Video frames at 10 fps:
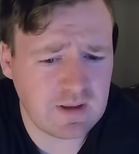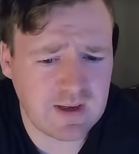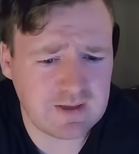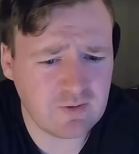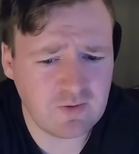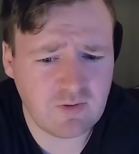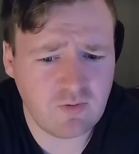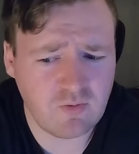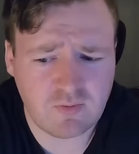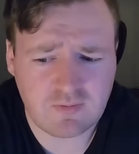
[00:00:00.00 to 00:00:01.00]
don't
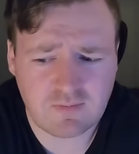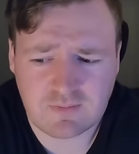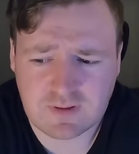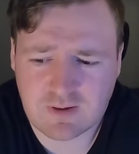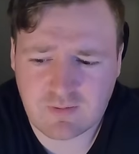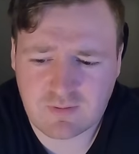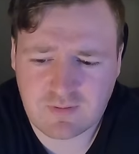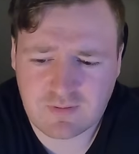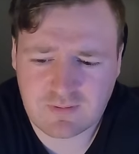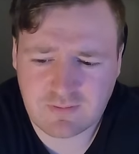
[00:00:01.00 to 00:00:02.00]
know, like,
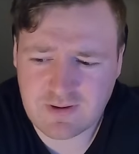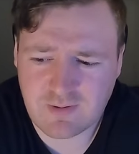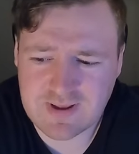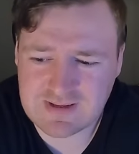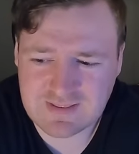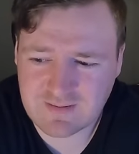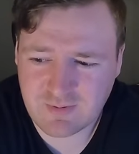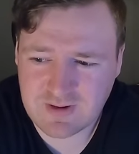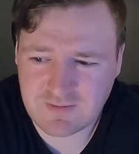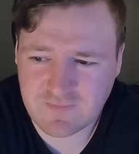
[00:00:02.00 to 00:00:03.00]
do I know anything
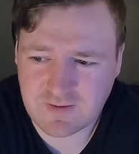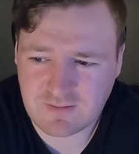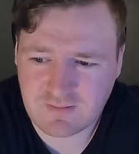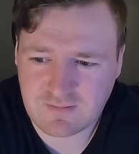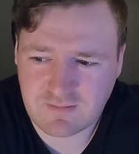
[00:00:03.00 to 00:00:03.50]
about AFL?